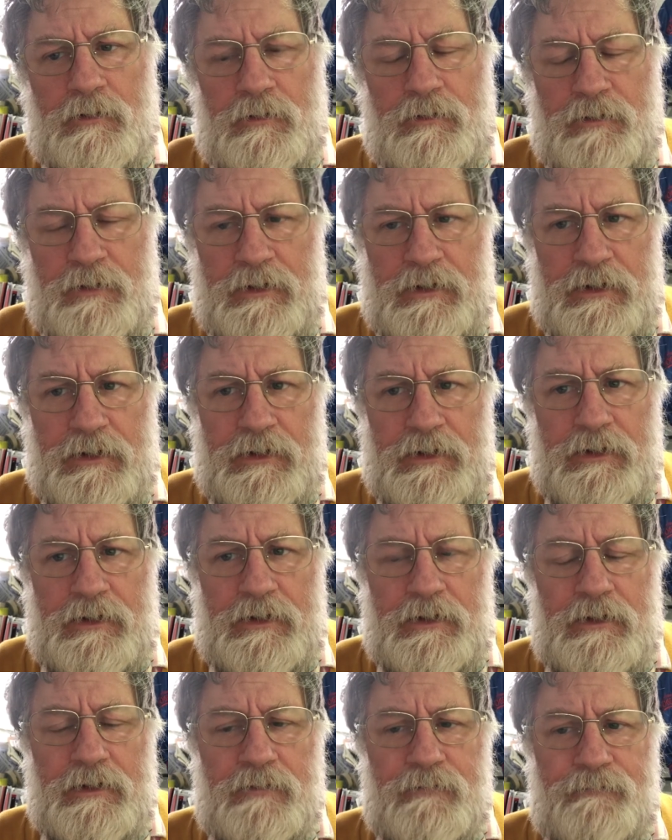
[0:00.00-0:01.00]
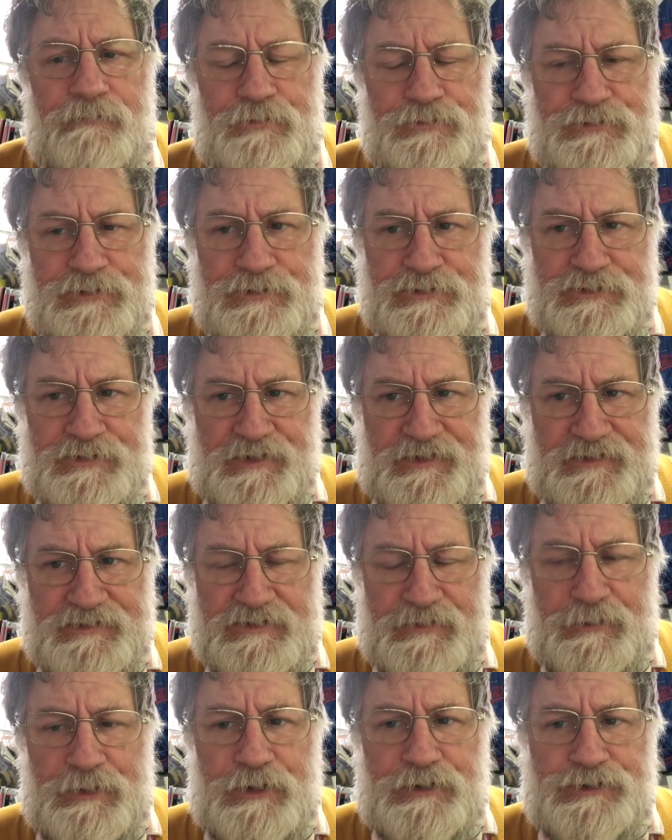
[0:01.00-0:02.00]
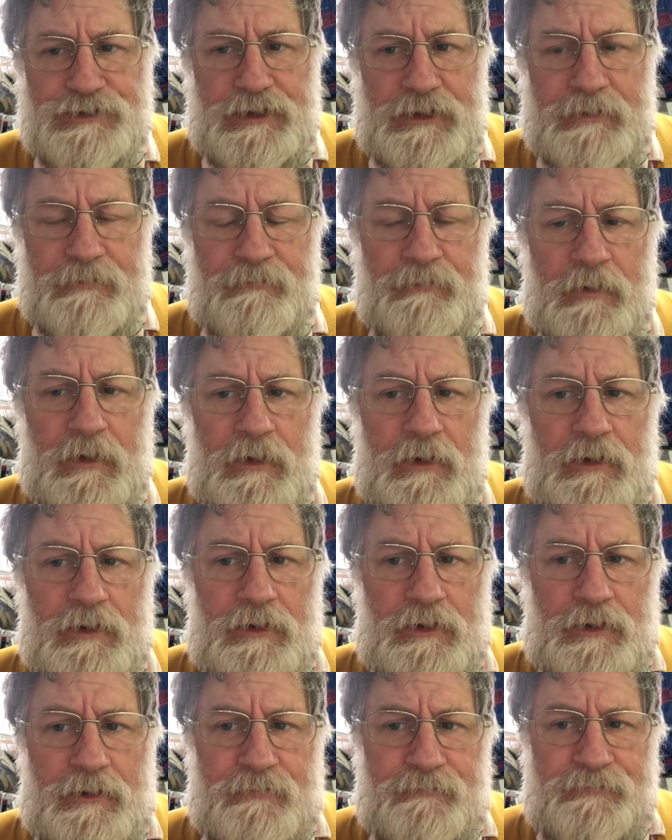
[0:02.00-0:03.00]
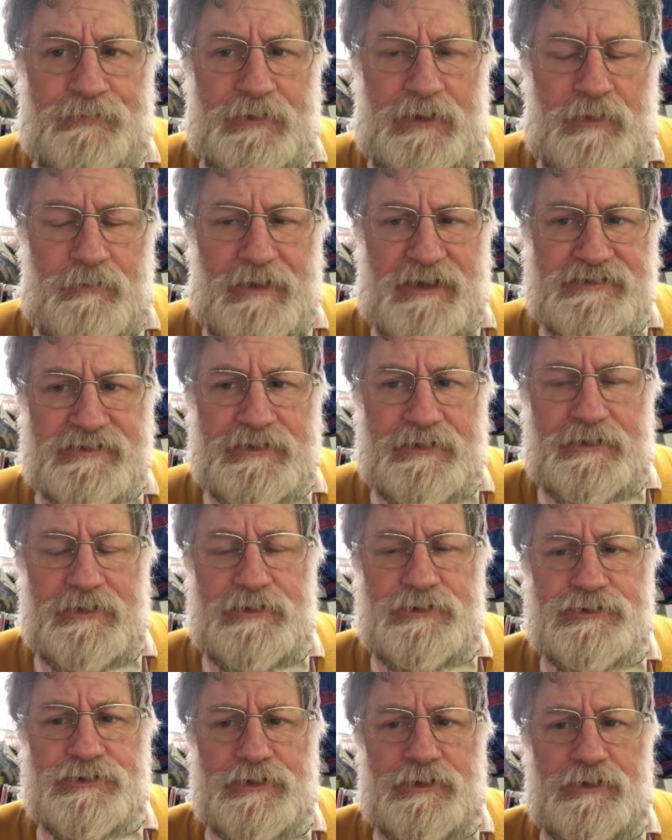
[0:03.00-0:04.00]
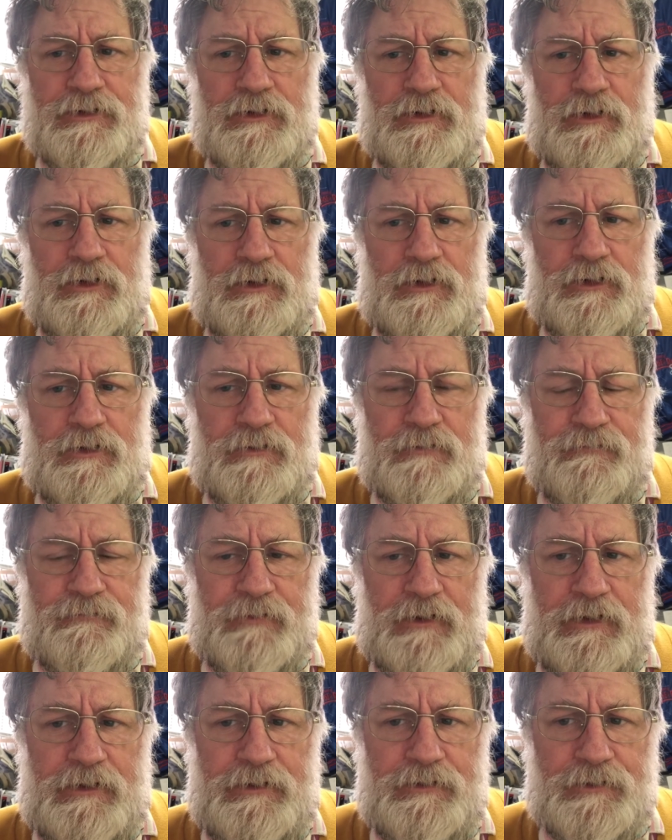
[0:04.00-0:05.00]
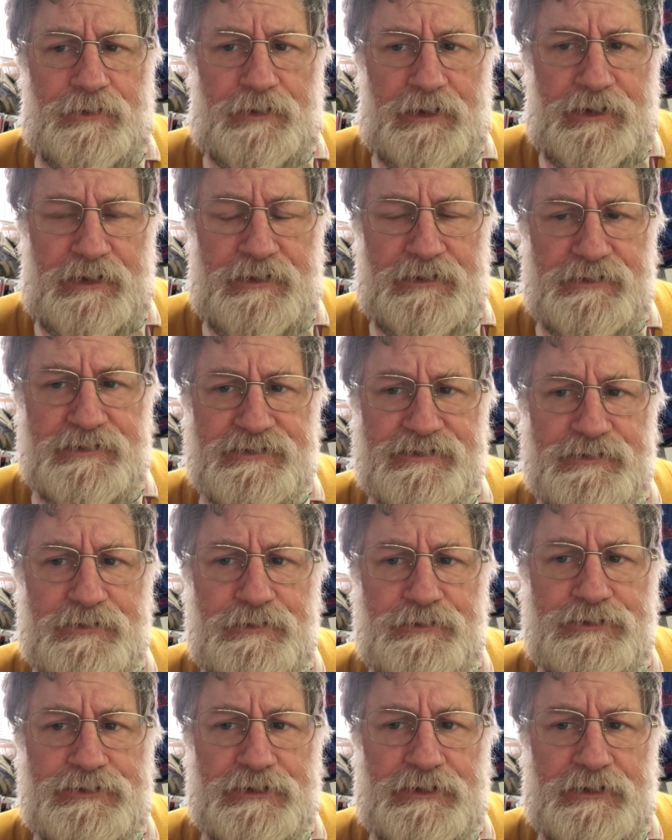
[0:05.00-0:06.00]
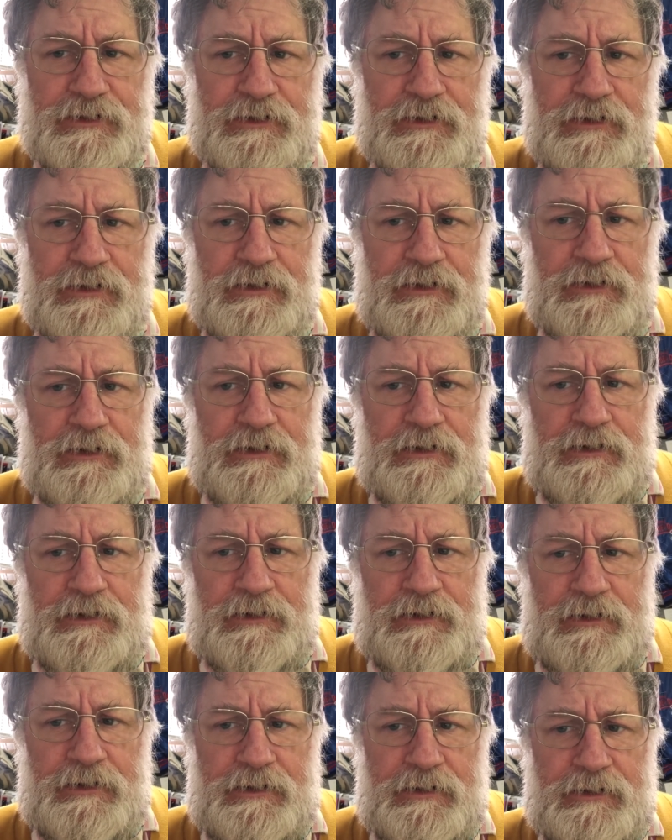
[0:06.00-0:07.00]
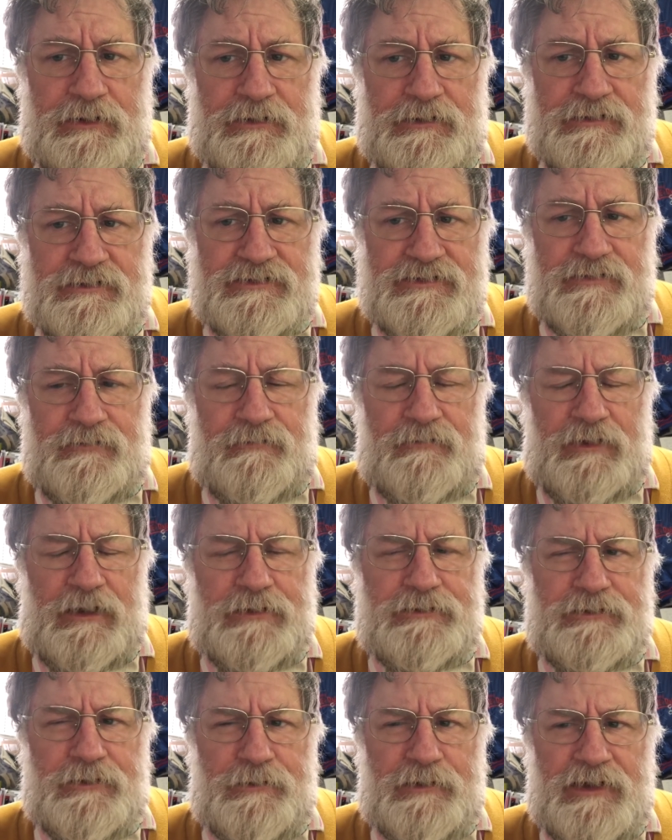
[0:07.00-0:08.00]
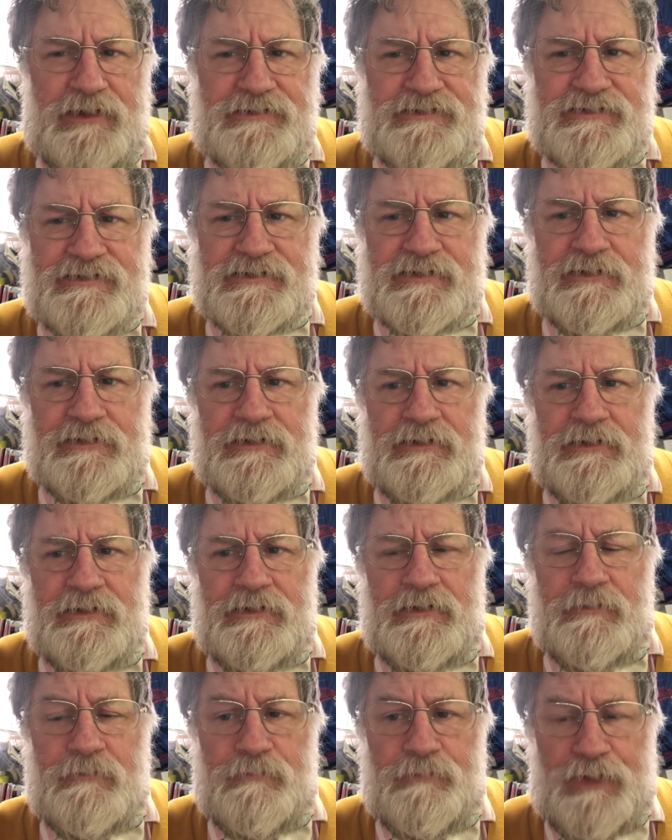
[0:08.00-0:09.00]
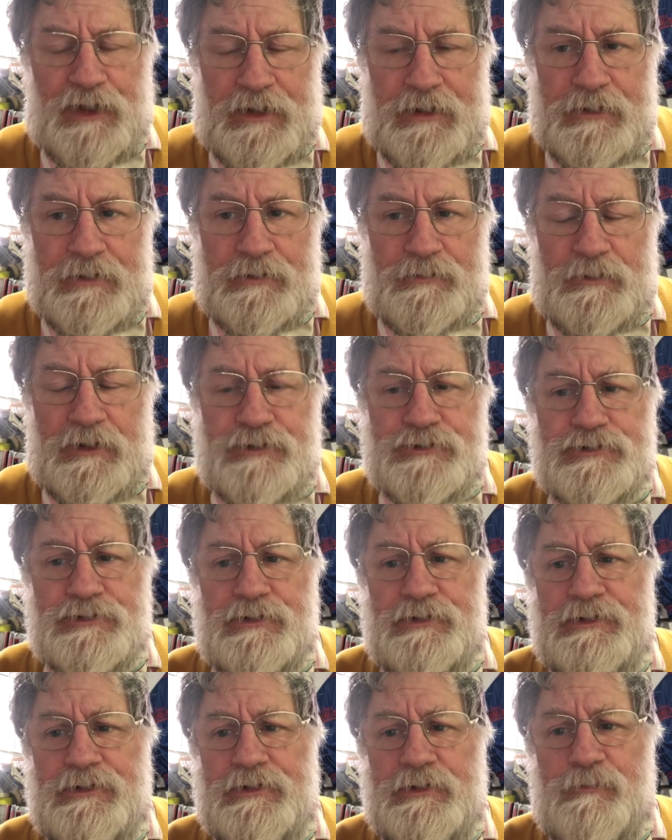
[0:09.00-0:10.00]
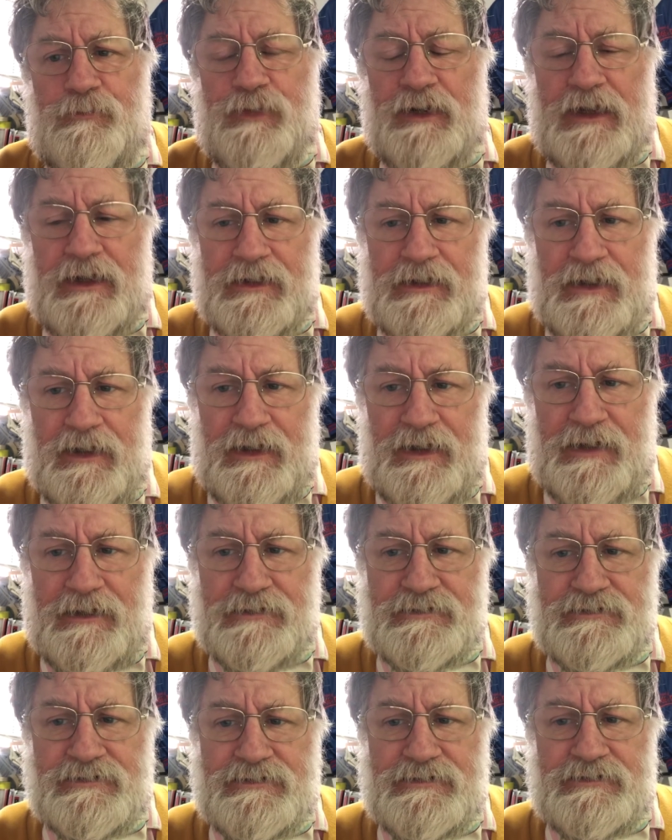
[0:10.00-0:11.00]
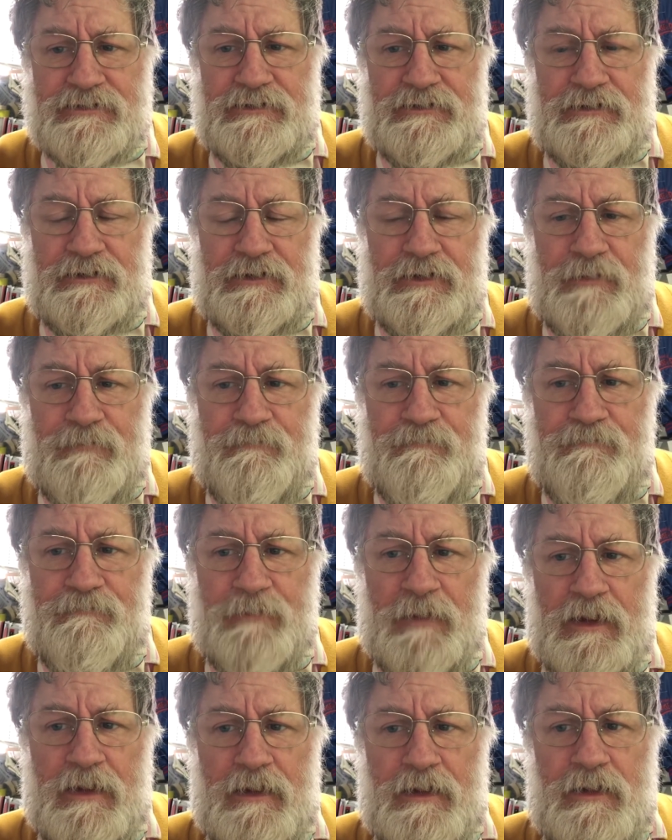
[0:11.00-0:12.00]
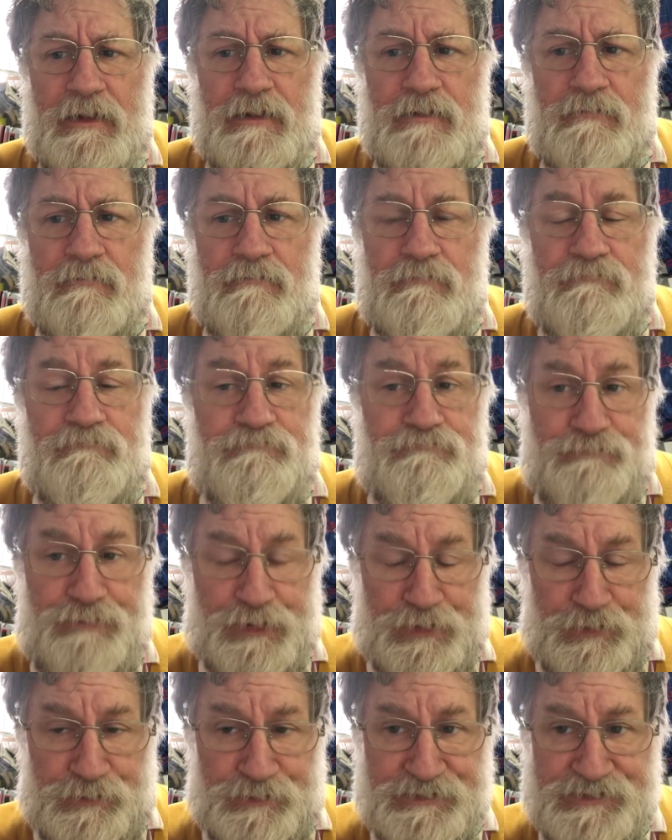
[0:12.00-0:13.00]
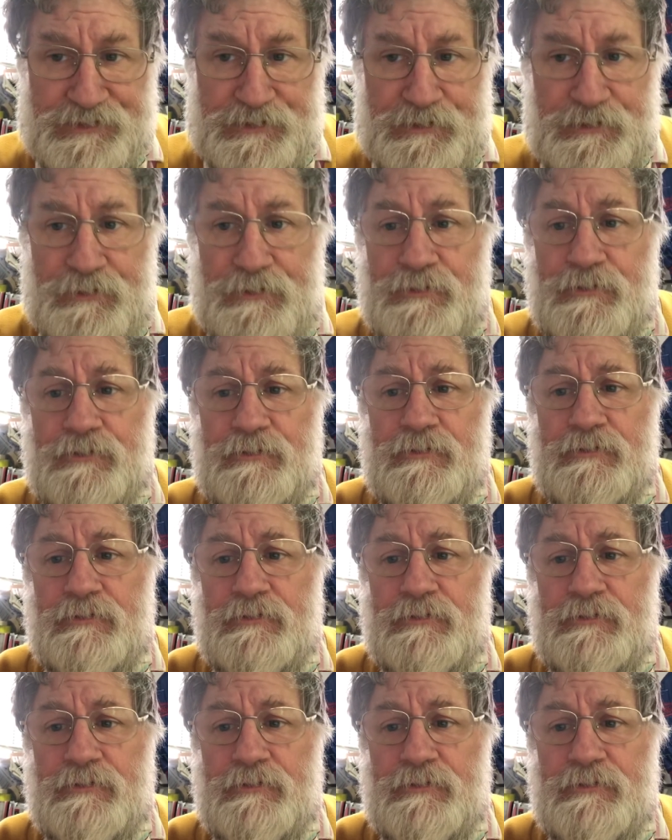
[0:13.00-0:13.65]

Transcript: The footage that is emerging of the emasculation of a Ukrainian soldier near Sievierodonetsk by a Russian in a black hat, but also